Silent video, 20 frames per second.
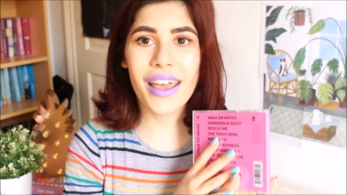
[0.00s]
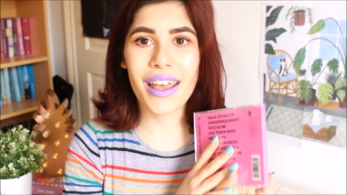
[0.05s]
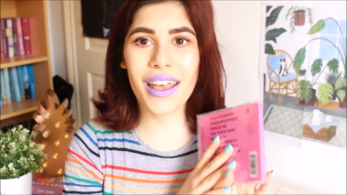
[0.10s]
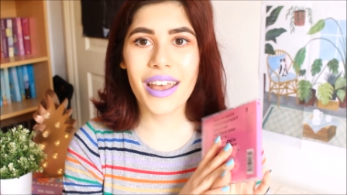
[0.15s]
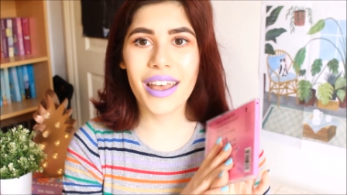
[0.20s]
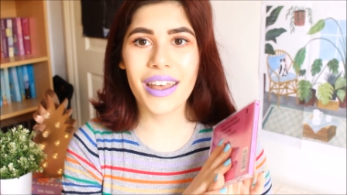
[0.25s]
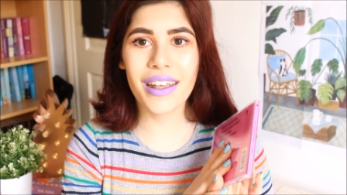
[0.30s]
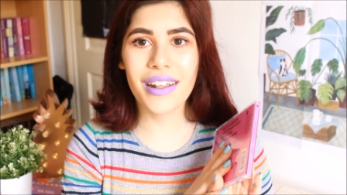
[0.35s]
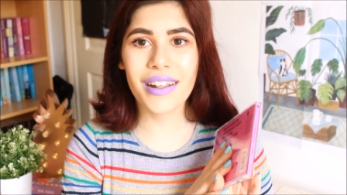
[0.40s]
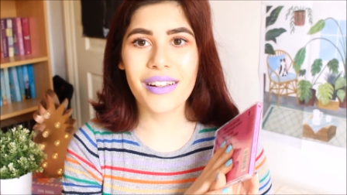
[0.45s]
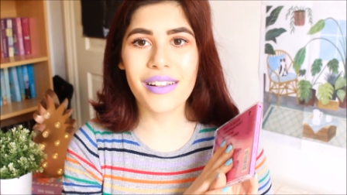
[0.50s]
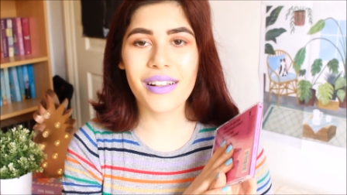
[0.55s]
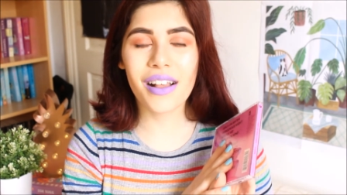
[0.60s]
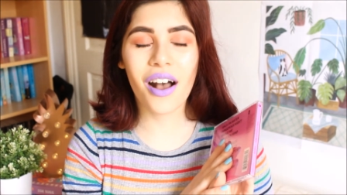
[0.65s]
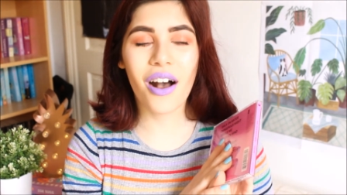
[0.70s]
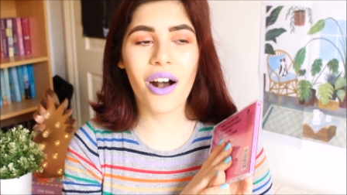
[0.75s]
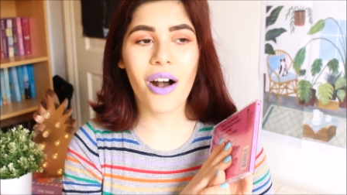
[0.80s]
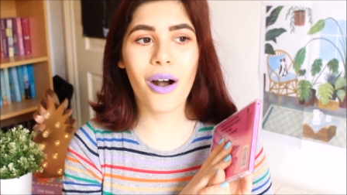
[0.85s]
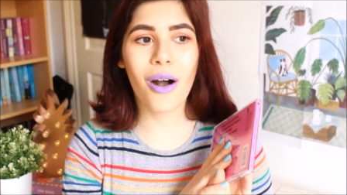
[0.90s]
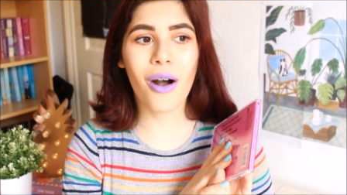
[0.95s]
it is,
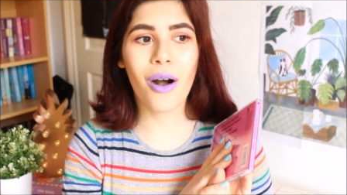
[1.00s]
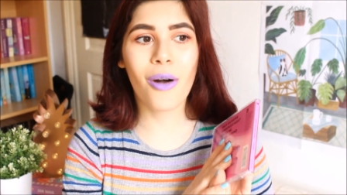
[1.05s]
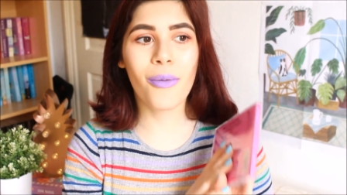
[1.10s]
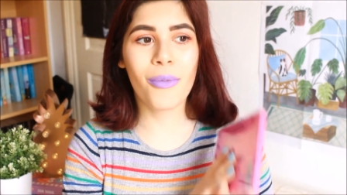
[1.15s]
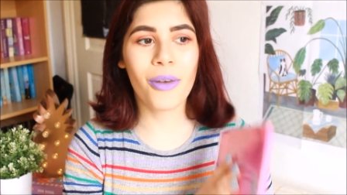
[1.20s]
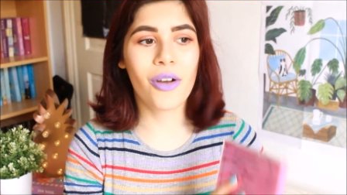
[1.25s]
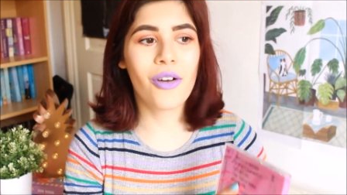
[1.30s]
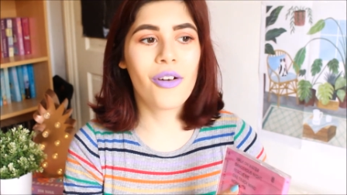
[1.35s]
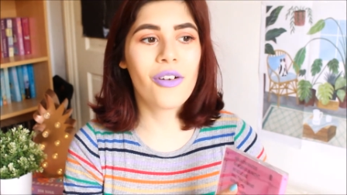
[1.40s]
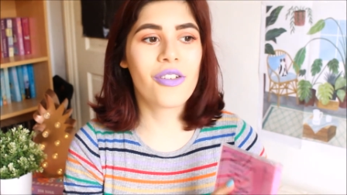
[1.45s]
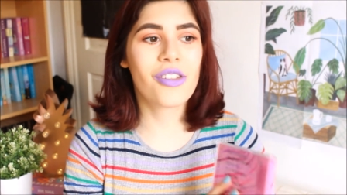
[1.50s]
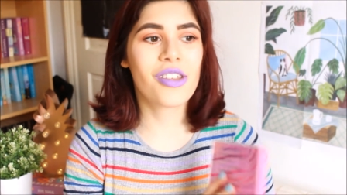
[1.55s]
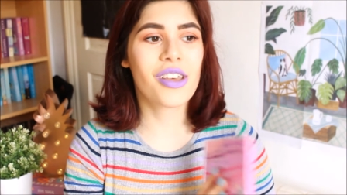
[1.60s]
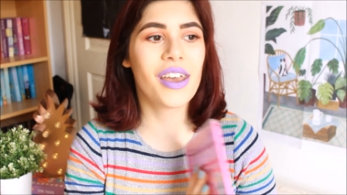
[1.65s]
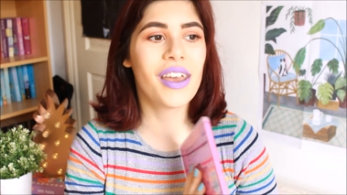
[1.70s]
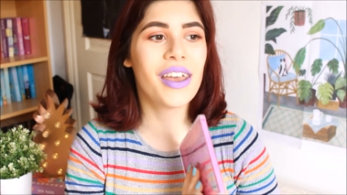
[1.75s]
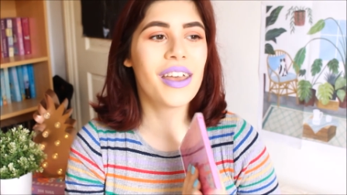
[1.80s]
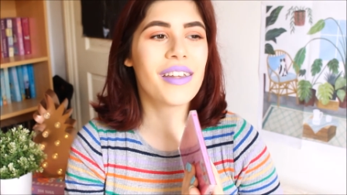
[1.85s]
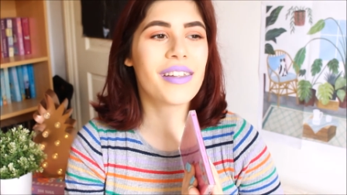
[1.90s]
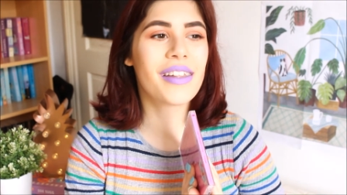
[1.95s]
oh my gosh,
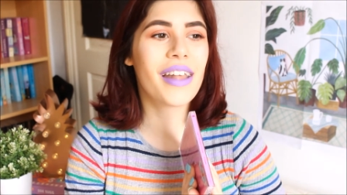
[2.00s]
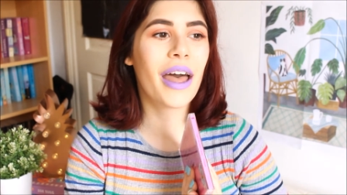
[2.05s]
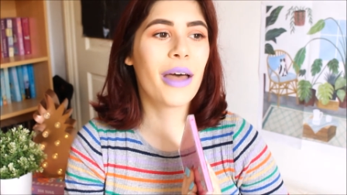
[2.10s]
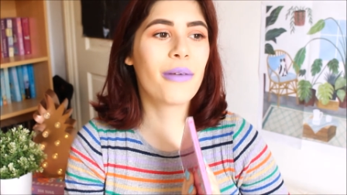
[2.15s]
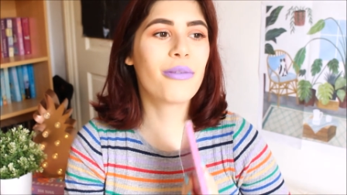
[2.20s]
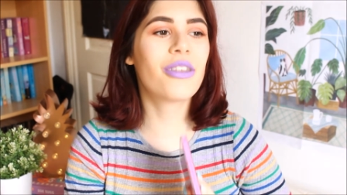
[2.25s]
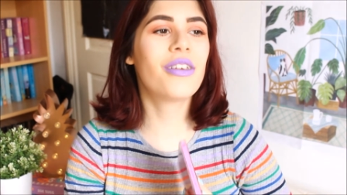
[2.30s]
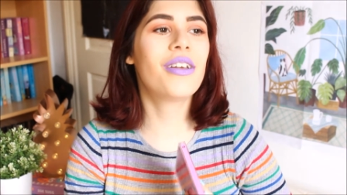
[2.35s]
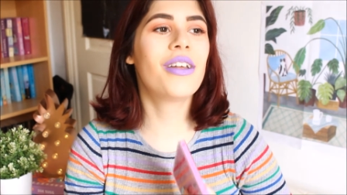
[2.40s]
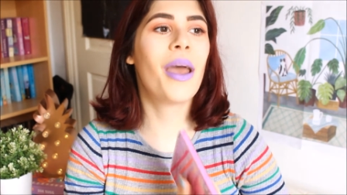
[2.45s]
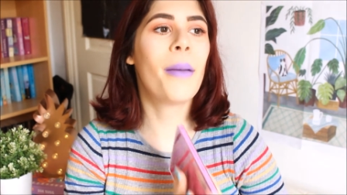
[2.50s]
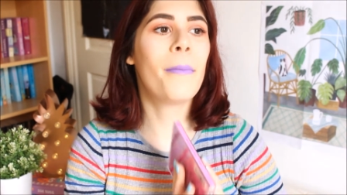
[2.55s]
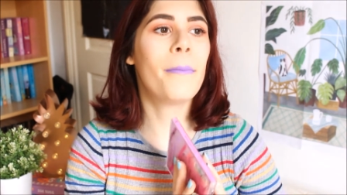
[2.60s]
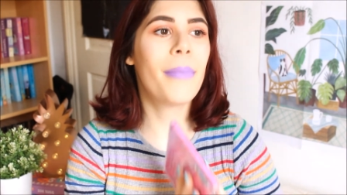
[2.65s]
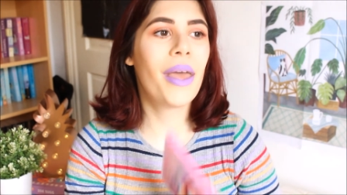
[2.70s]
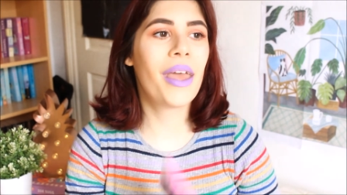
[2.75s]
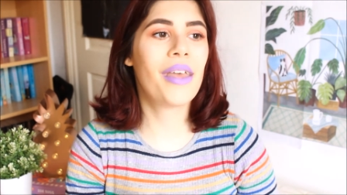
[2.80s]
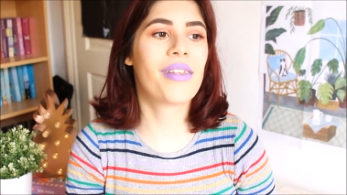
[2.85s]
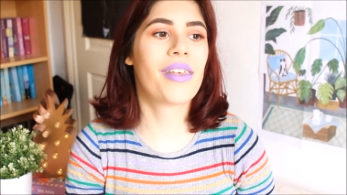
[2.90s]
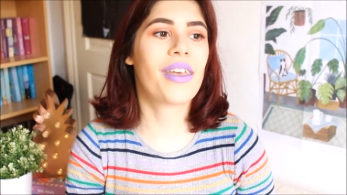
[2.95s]
it is absolutely
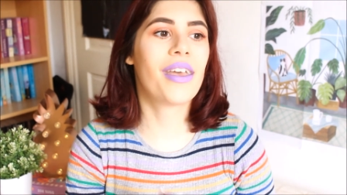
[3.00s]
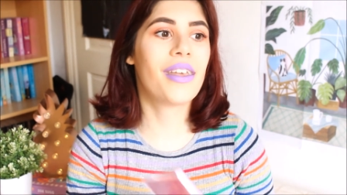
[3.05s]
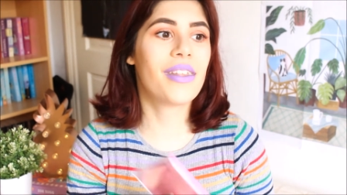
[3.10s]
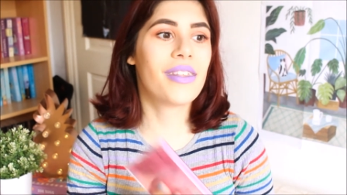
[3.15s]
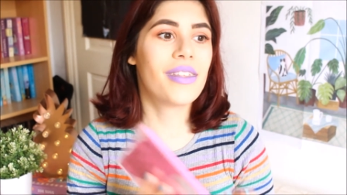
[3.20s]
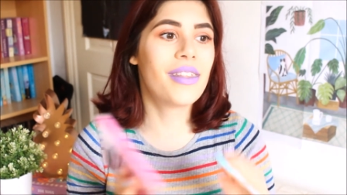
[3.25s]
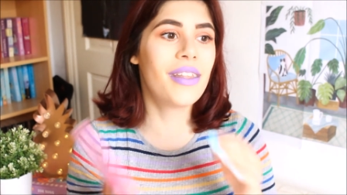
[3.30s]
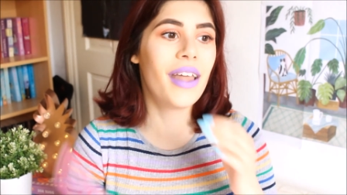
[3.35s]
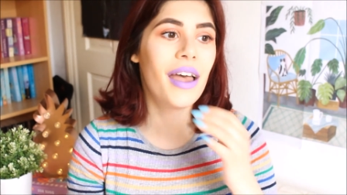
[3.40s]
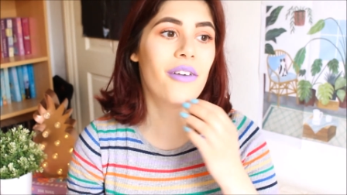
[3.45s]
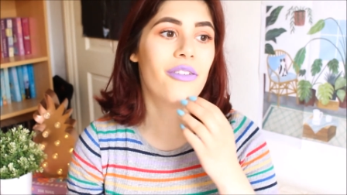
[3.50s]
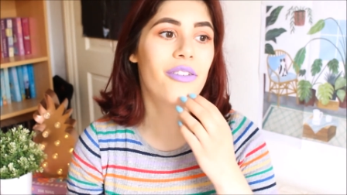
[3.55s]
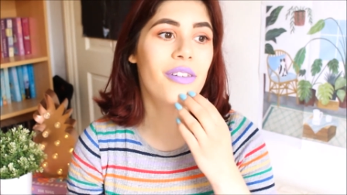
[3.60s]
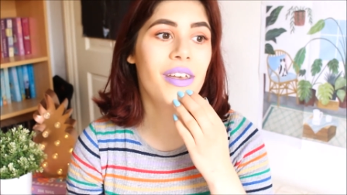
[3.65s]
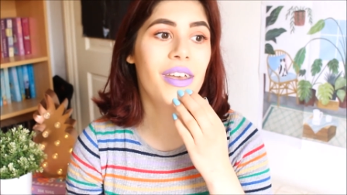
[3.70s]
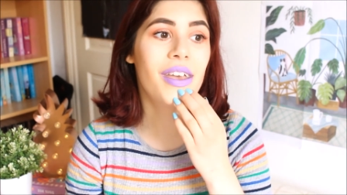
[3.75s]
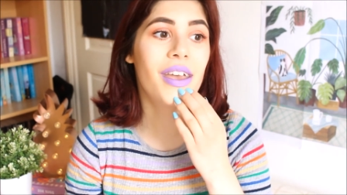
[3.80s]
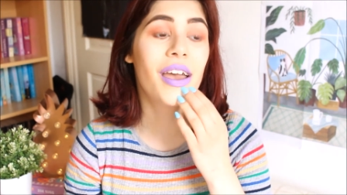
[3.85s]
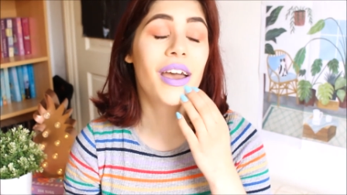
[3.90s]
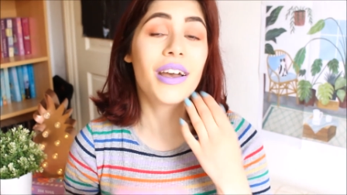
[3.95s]
amazing. It's
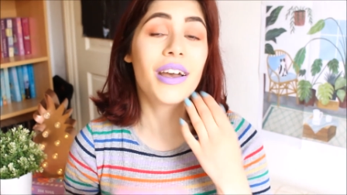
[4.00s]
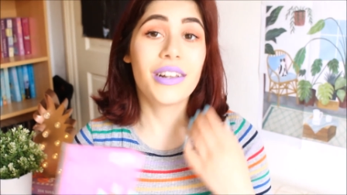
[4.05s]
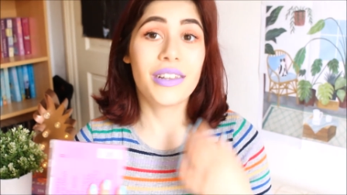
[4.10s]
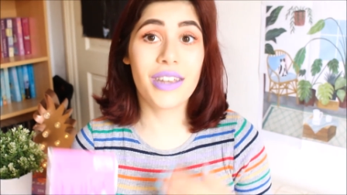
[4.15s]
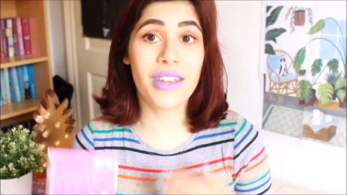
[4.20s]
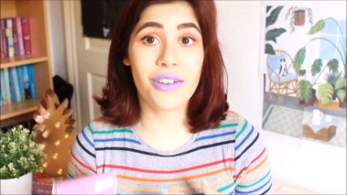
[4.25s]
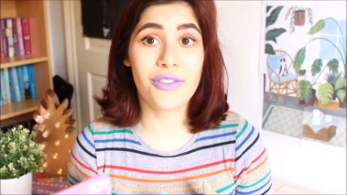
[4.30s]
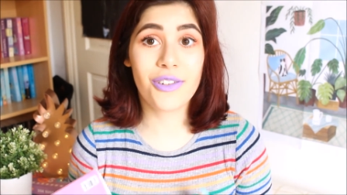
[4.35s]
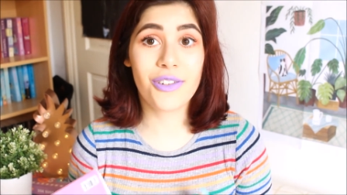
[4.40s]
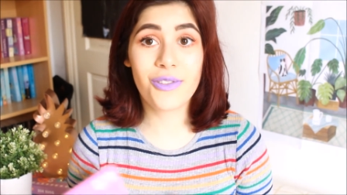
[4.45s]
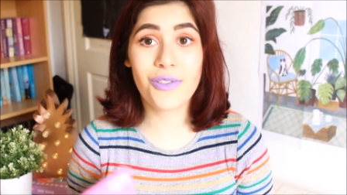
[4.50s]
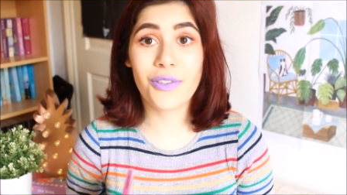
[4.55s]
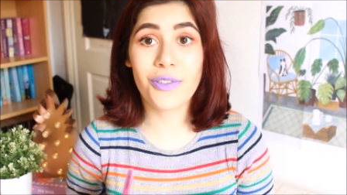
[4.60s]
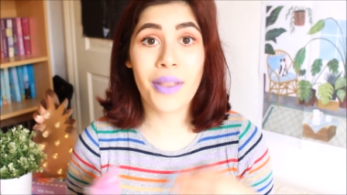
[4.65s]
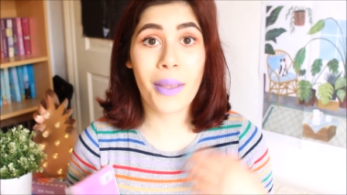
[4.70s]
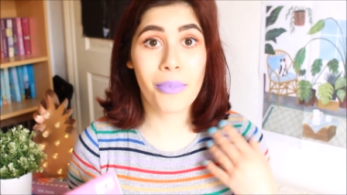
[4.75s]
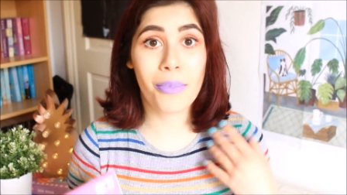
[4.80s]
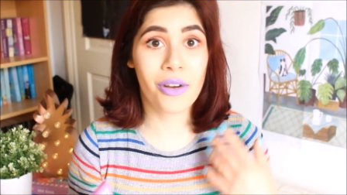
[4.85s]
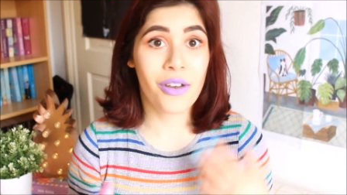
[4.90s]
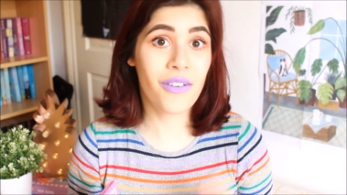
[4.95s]
definitely different from
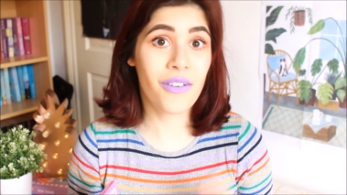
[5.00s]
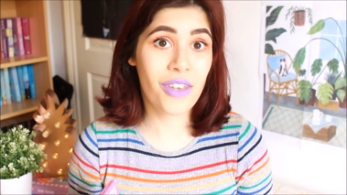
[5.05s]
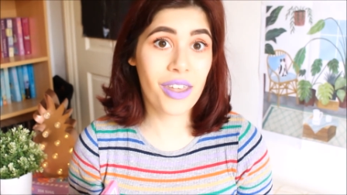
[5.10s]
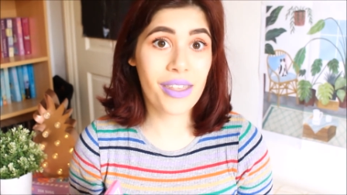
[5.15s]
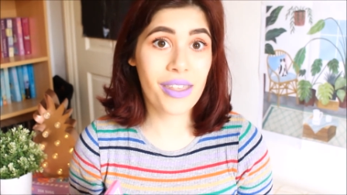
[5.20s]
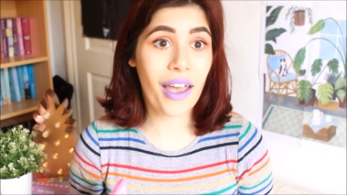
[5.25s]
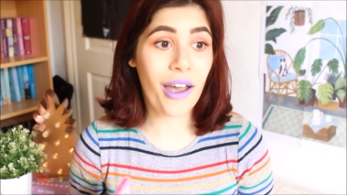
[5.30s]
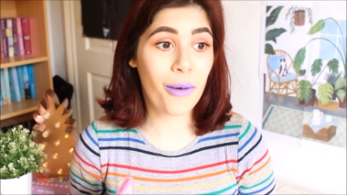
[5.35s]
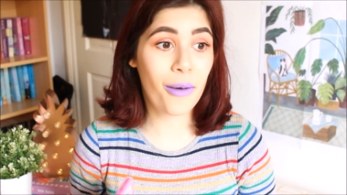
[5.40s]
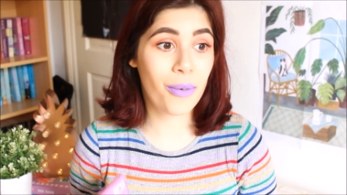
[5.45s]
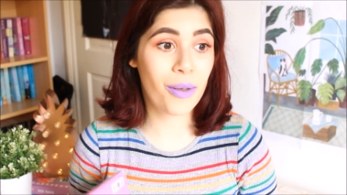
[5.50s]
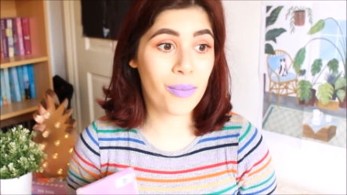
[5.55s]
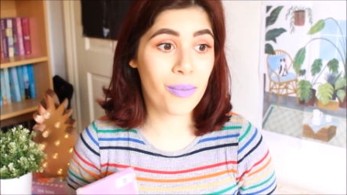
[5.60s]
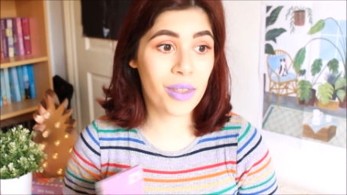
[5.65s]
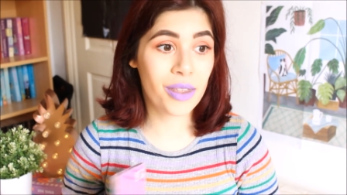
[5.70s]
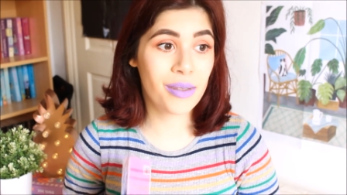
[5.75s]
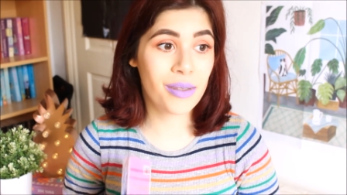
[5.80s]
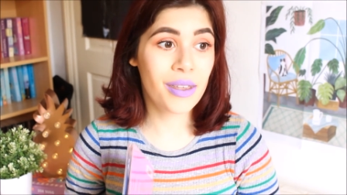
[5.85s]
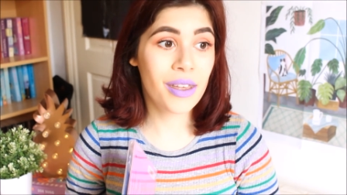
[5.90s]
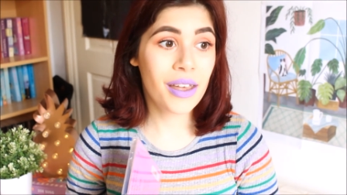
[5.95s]
the previous
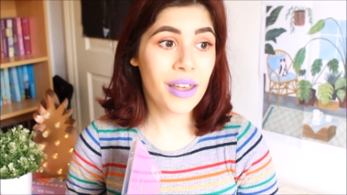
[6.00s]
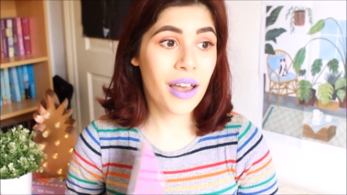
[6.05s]
albums.